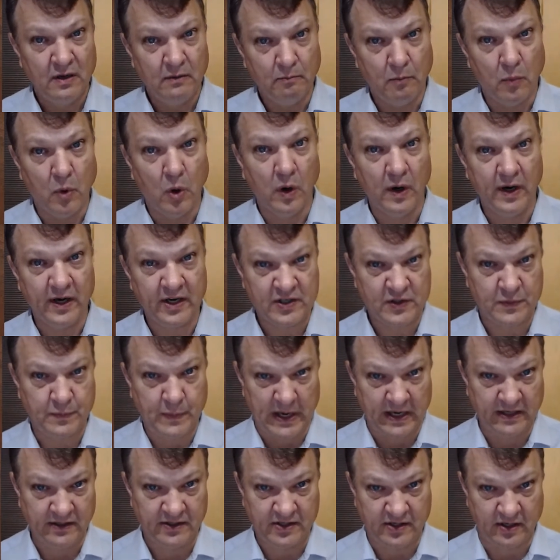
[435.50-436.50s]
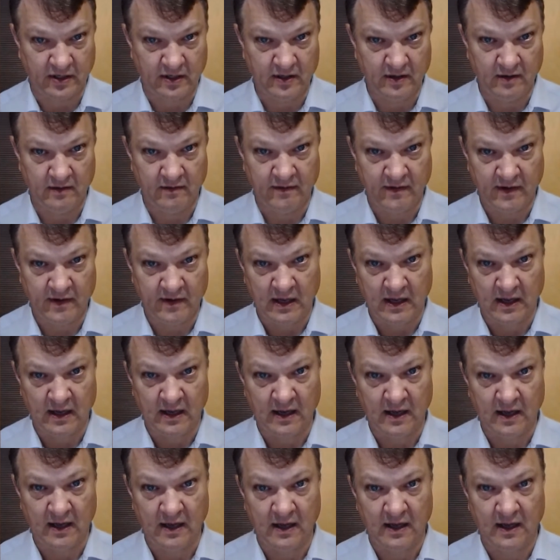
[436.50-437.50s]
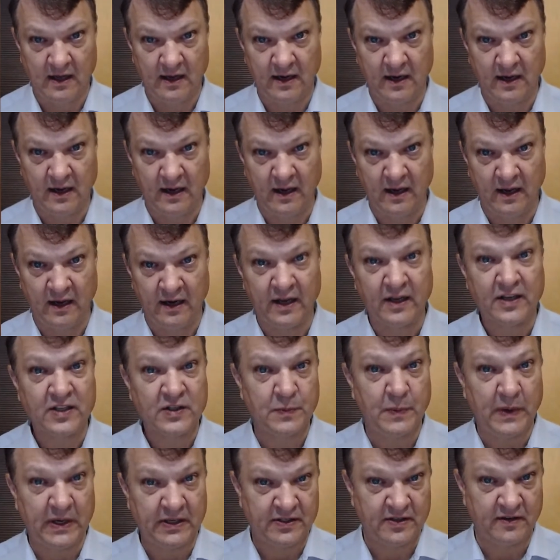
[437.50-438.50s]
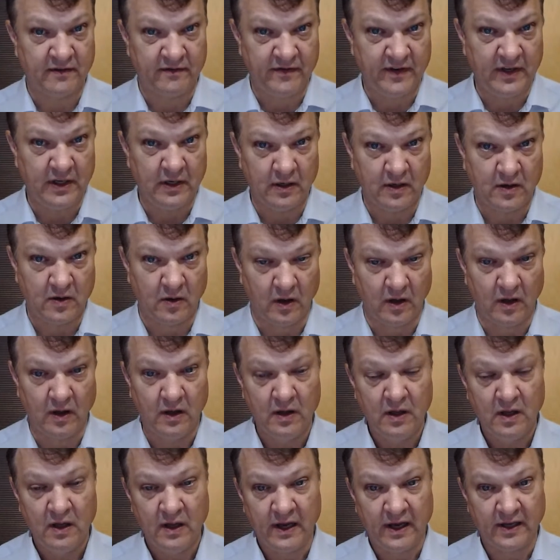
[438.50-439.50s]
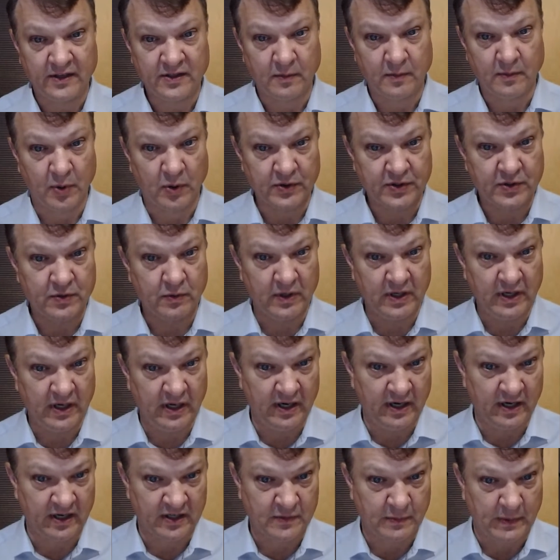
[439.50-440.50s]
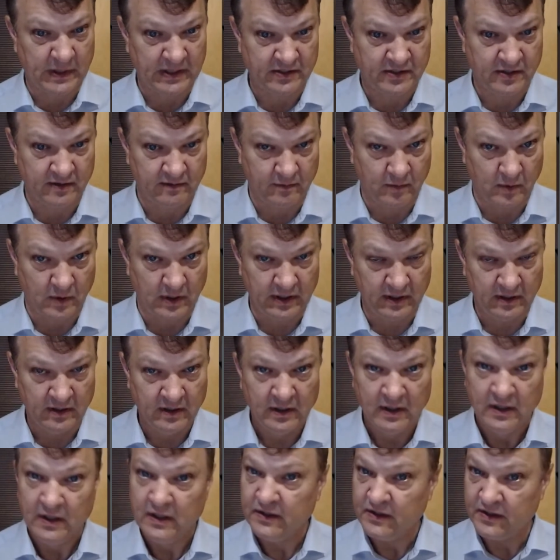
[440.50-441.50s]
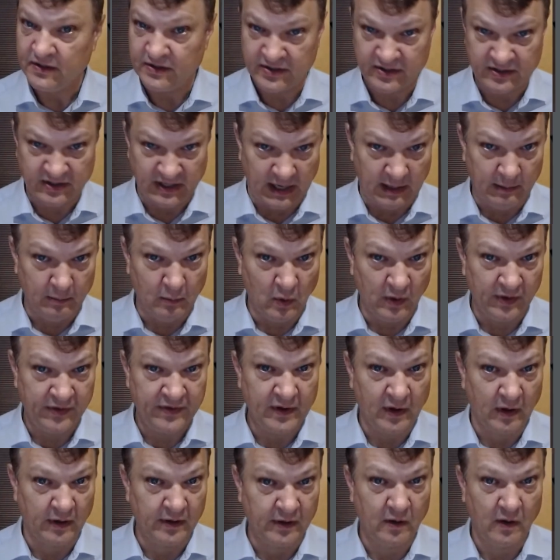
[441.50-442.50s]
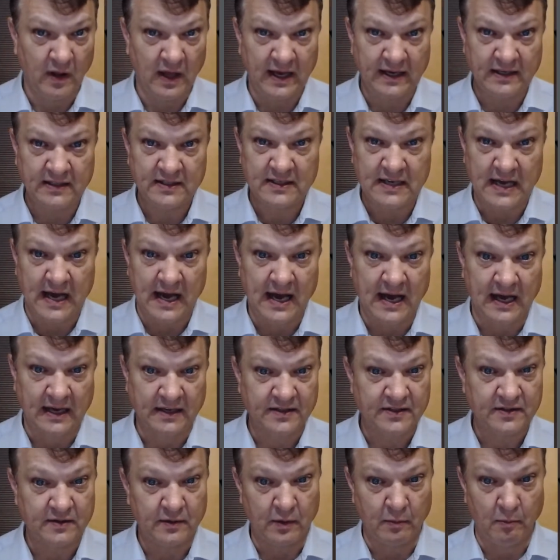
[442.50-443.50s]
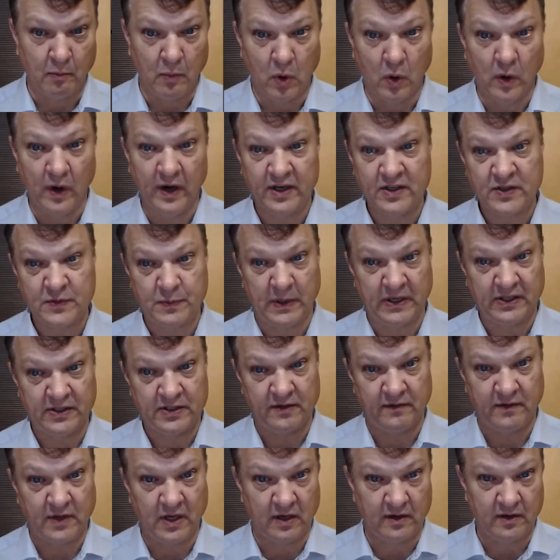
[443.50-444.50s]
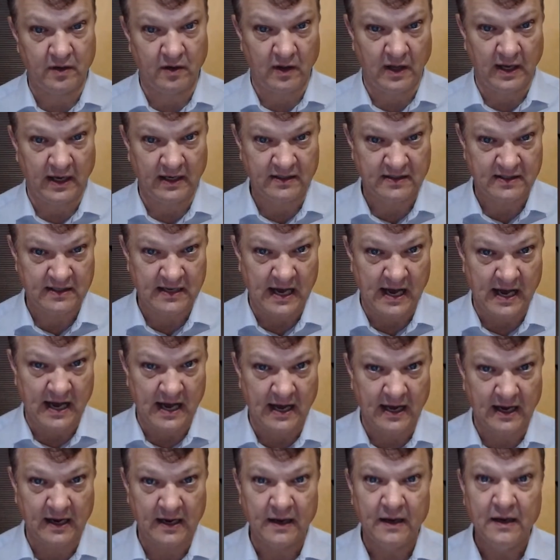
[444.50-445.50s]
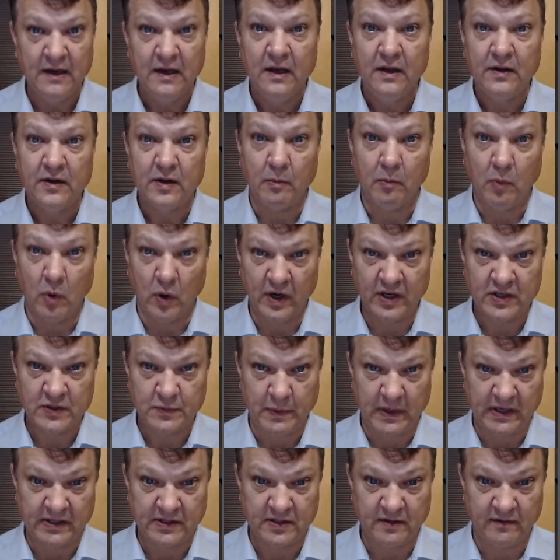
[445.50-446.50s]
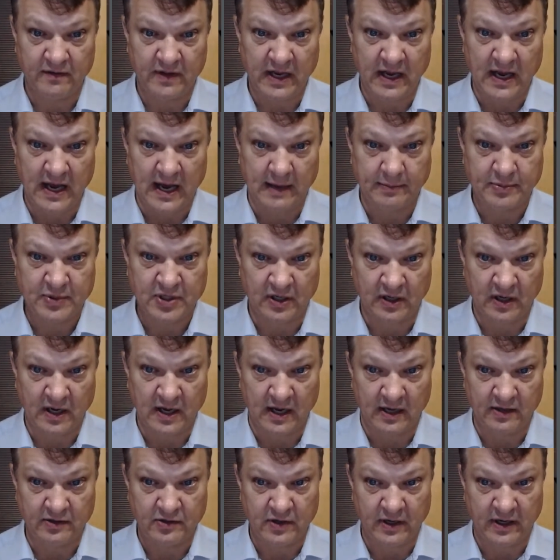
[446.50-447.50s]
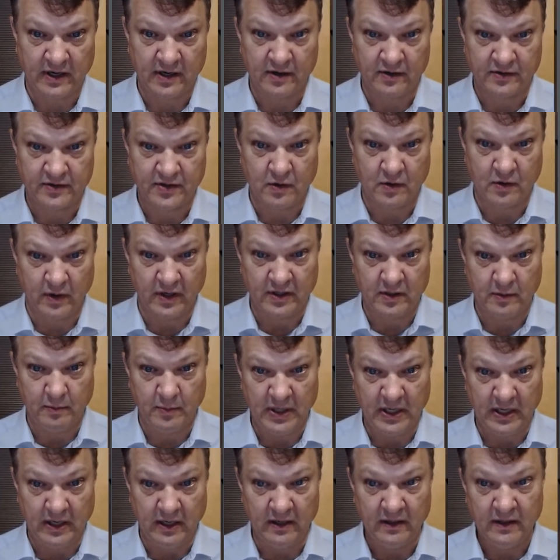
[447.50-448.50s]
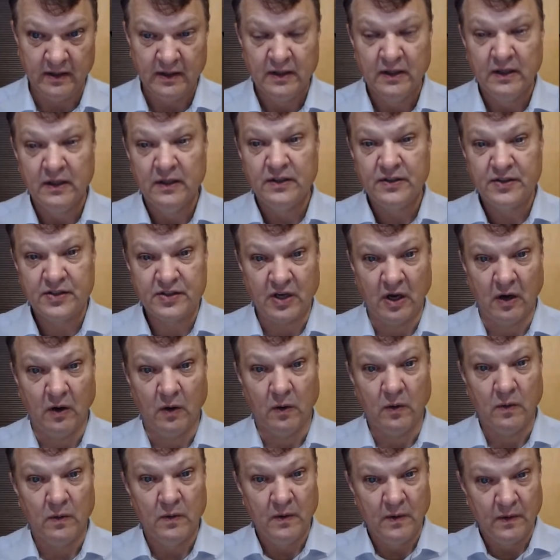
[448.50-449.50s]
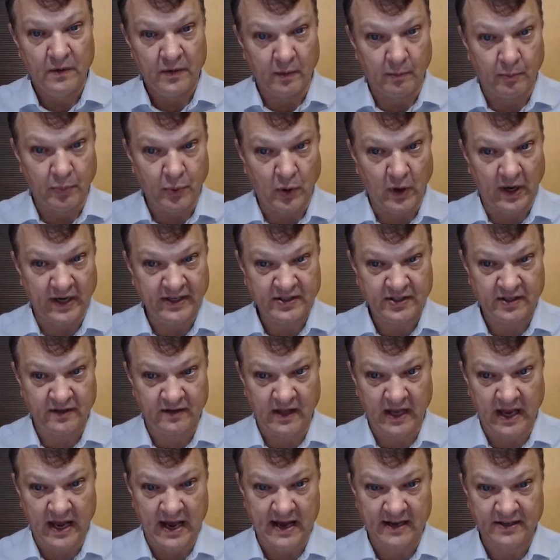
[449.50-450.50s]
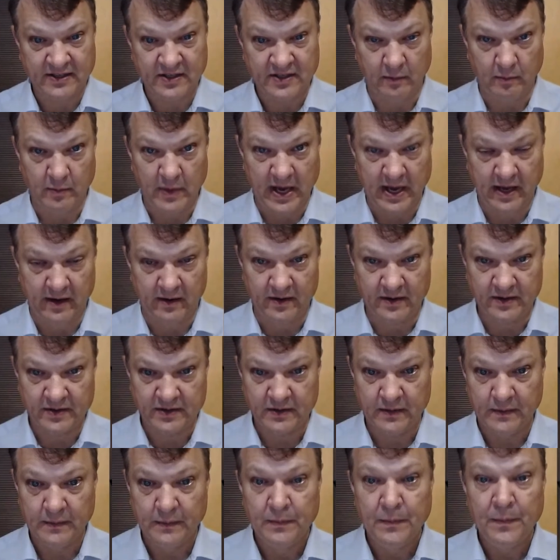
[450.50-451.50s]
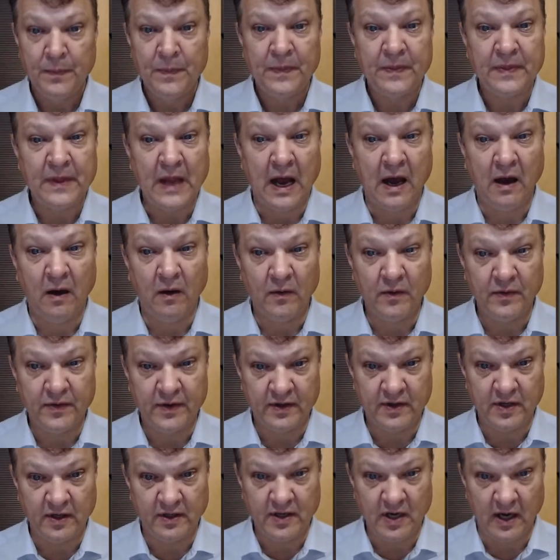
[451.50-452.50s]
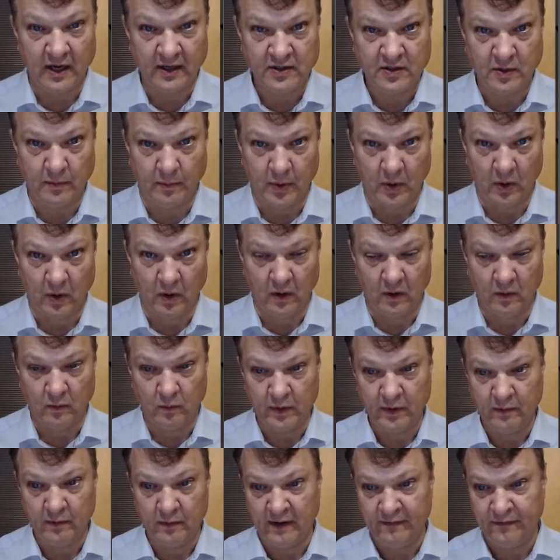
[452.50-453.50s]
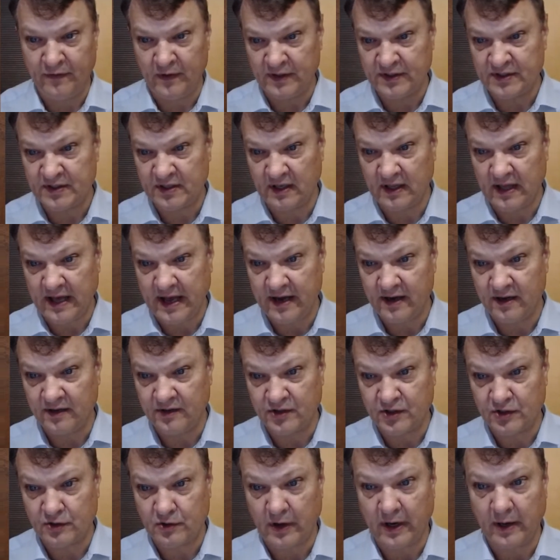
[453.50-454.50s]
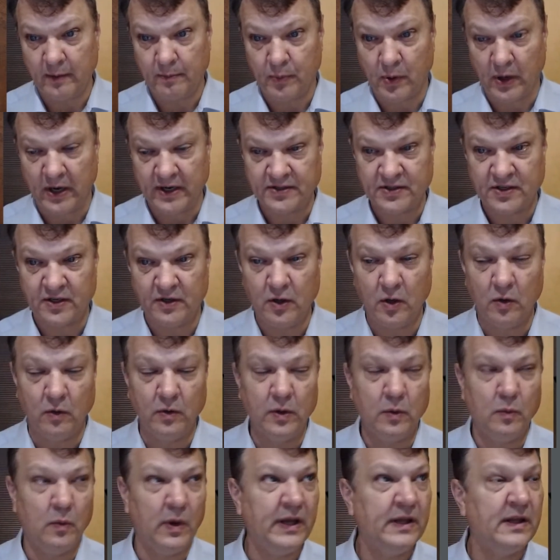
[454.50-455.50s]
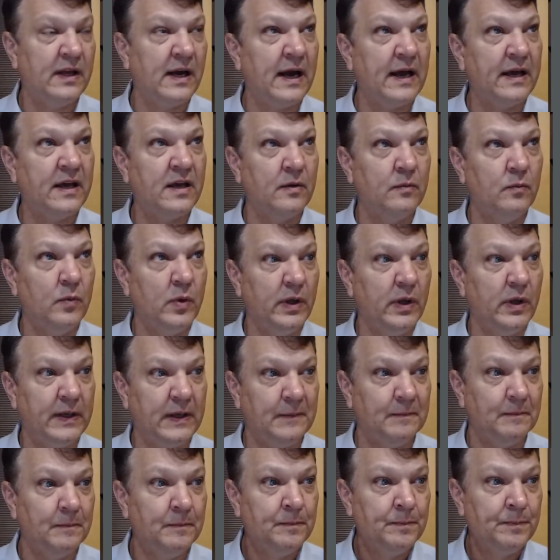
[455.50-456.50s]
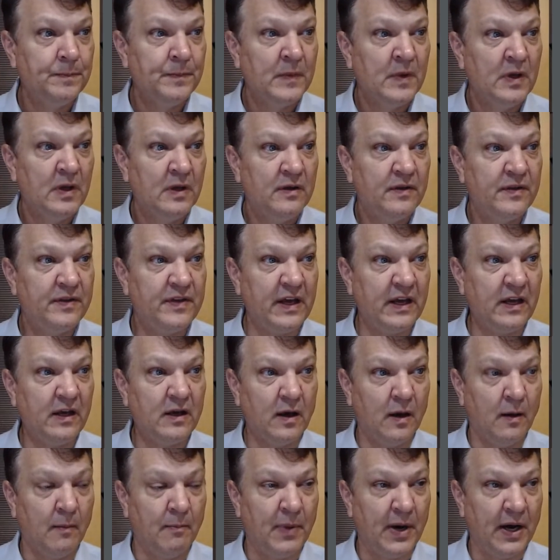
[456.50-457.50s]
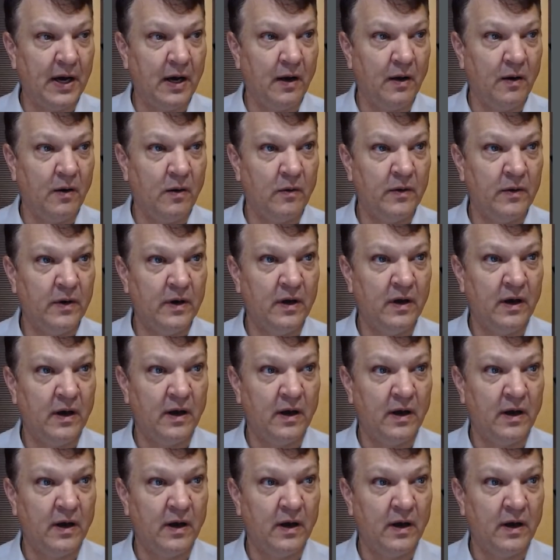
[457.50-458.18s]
more expensive on an expensive vehicle as opposed to an inexpensive one. Same with underlying stocks. The more expensive the underlying stock, the more expensive the option contract is going to be. So the price of the asset matters. Now, the deductible, we reference to that in strike price. And the only way that I can really think about